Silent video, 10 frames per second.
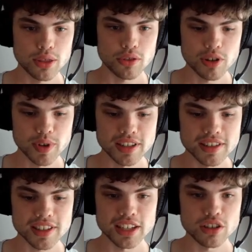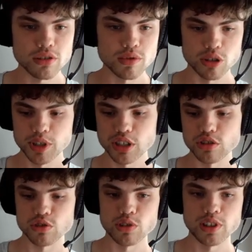3 wins into German
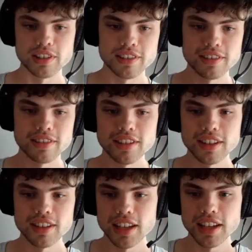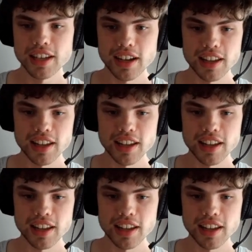control. I'll